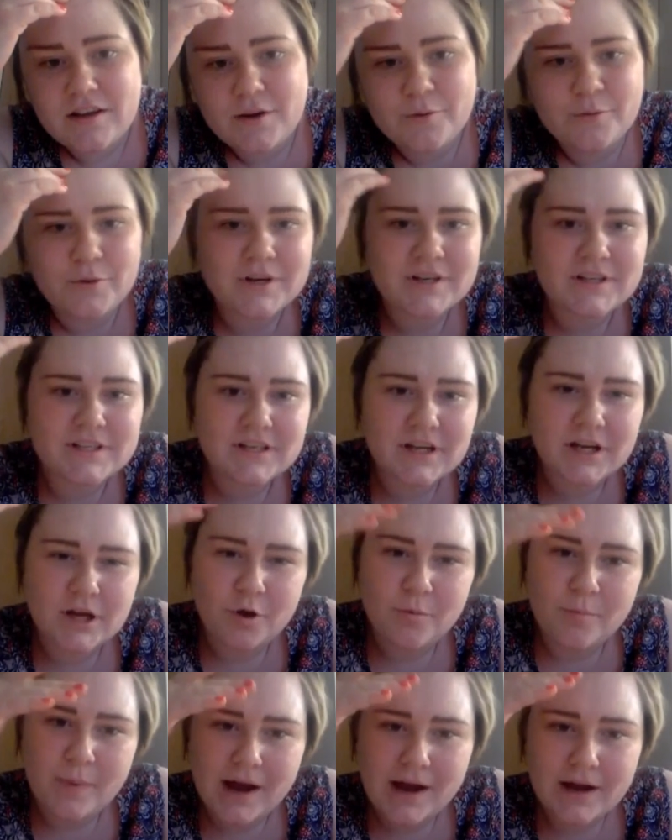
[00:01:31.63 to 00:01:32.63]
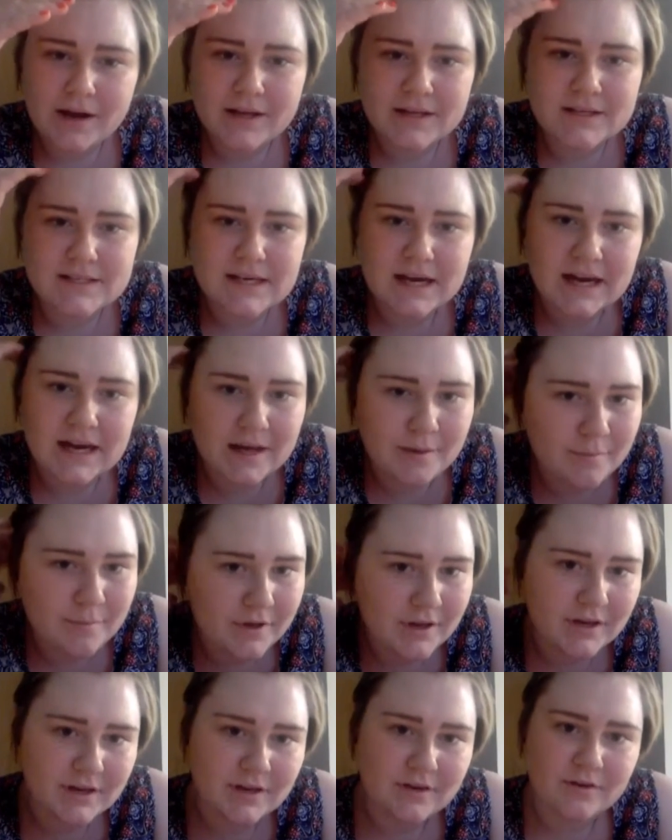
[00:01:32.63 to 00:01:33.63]
I wouldn't go back in
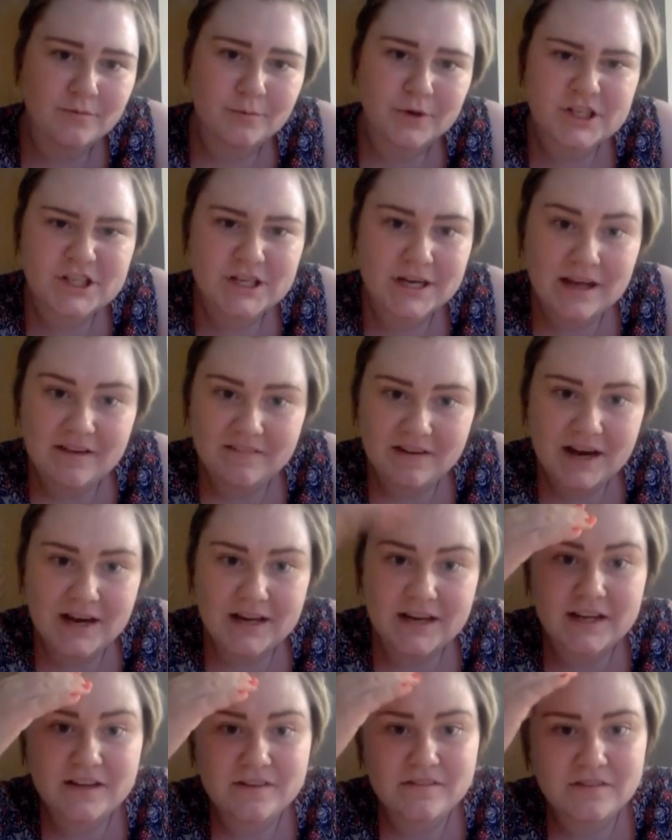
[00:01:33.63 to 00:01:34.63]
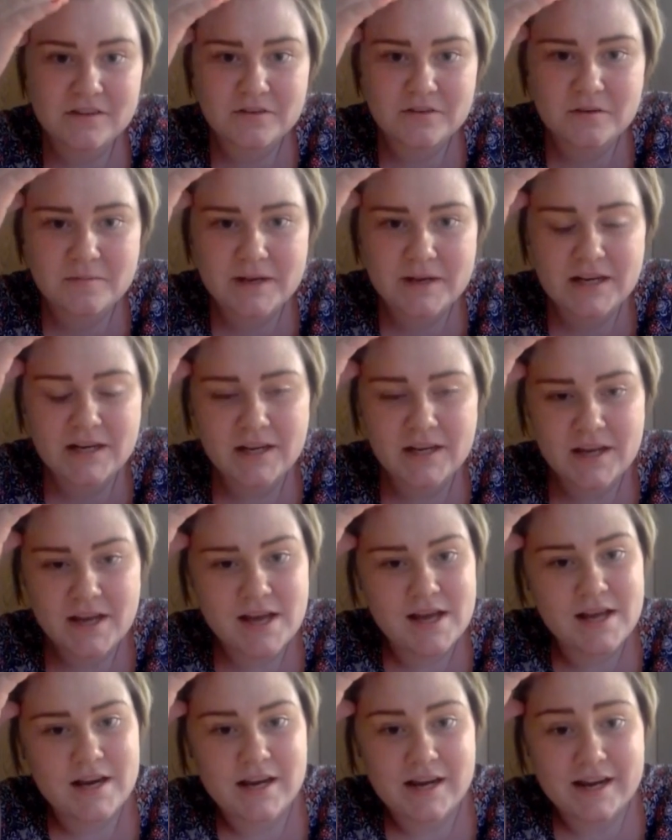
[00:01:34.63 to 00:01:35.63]
time and wish I never had it, if you know what I mean.
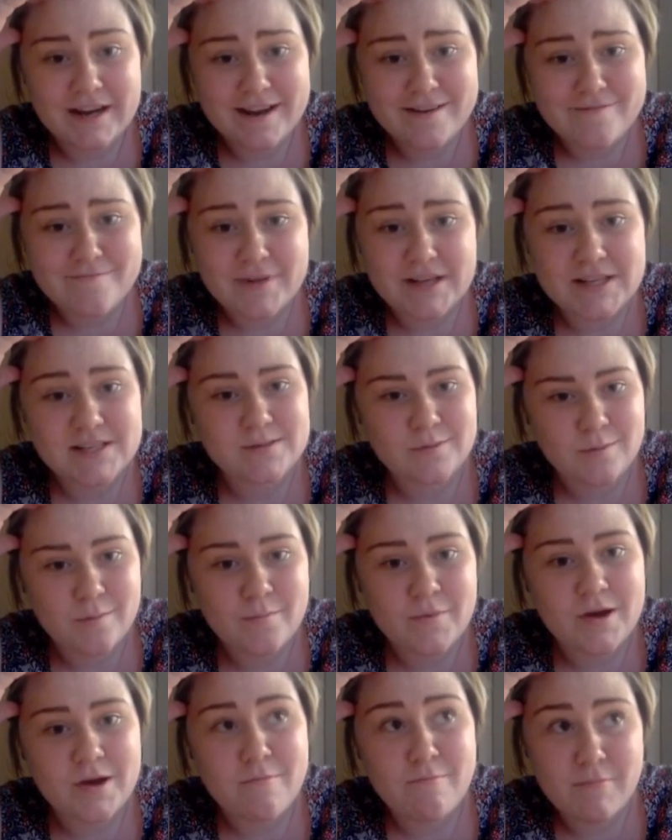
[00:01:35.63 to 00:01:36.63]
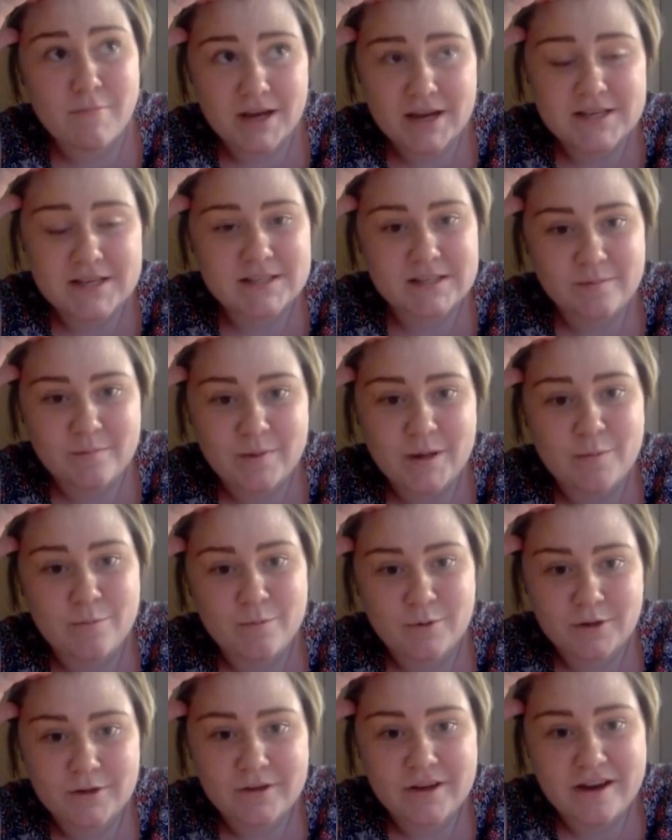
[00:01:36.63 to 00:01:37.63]
Like, I've met some amazing
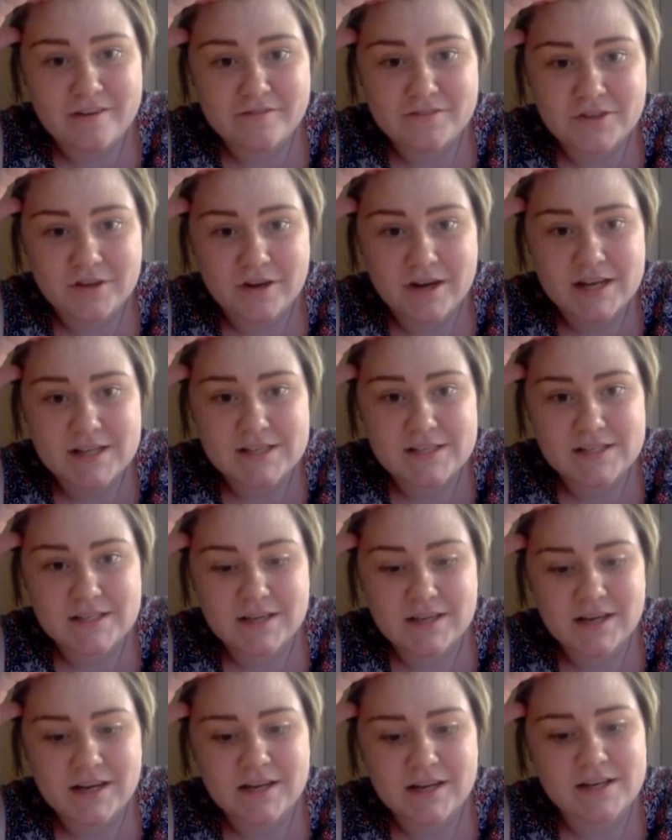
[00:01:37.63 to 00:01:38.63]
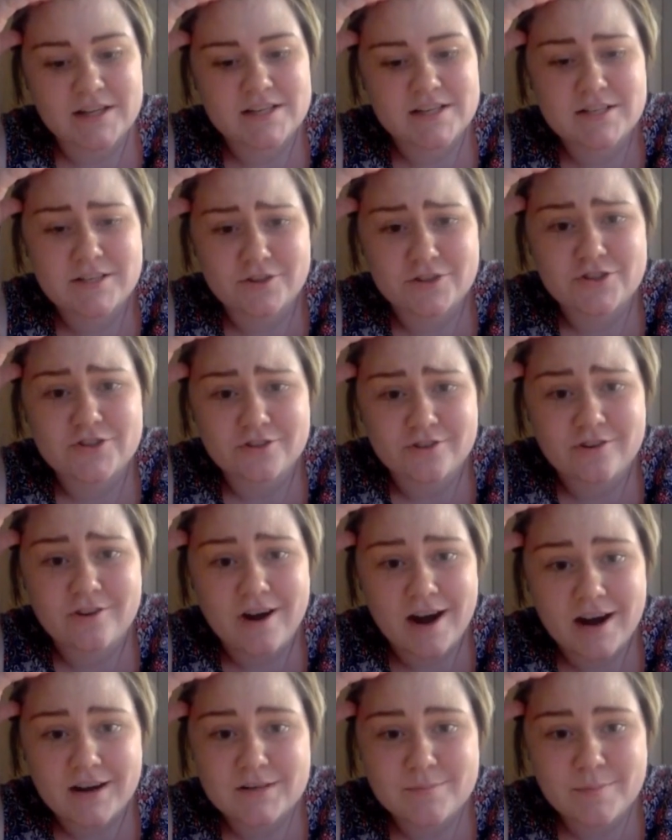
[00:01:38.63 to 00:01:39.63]
people who have Tourette's, and it's such good
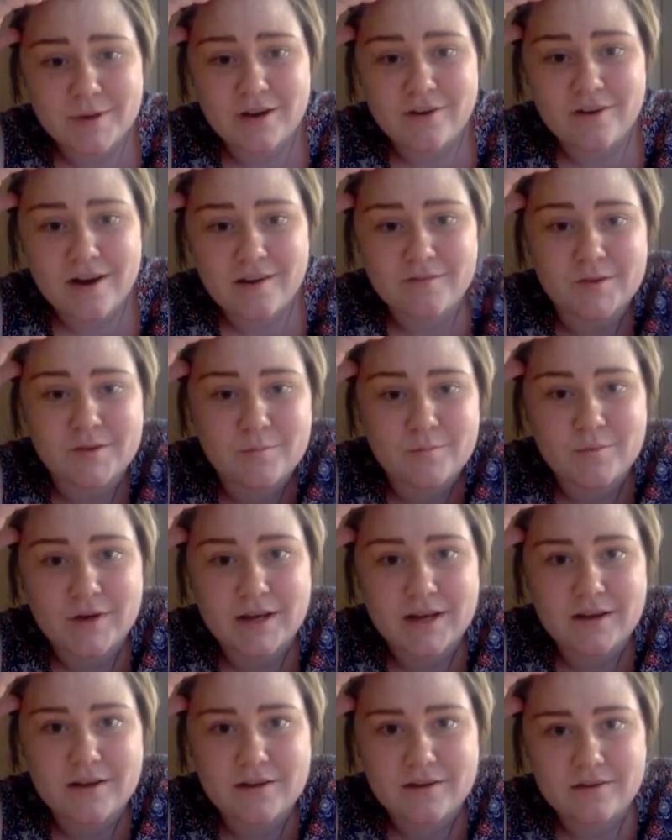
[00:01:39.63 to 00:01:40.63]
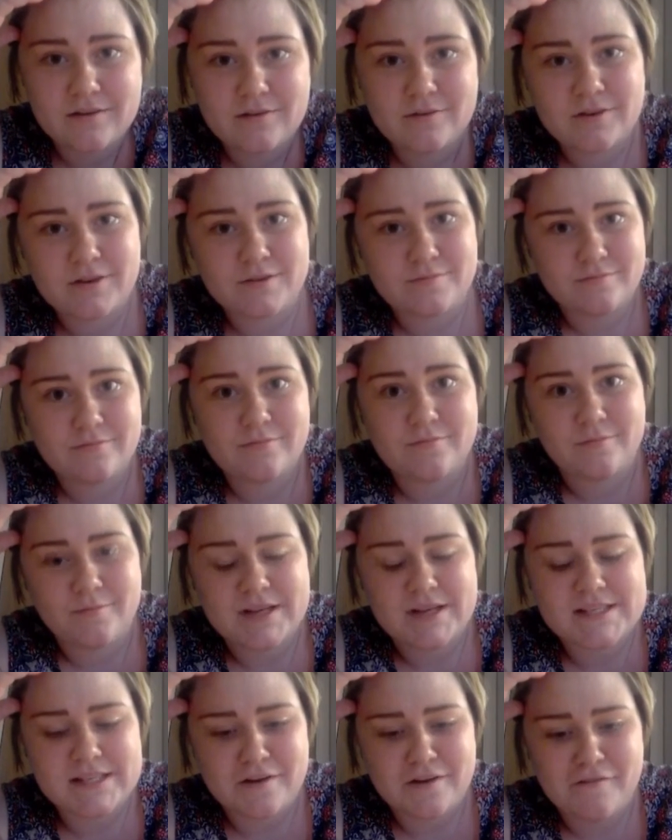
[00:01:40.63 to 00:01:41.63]
crack to be around them, like,
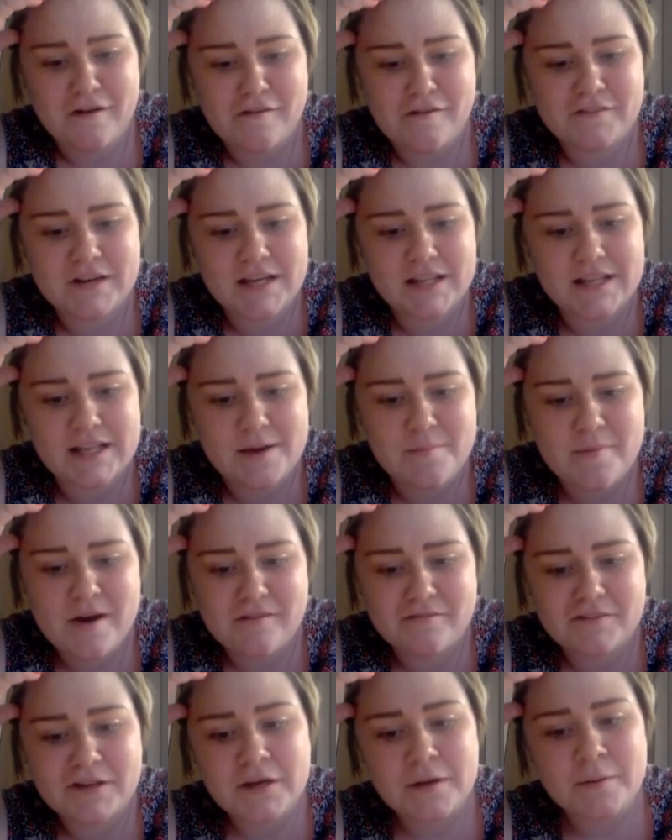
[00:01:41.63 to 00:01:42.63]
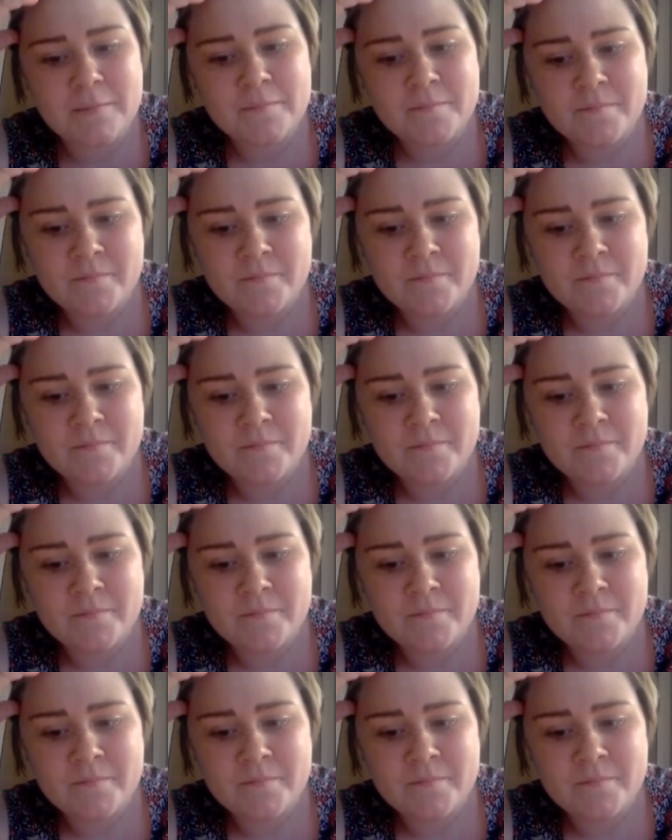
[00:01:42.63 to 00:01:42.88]
myself having it and them having it.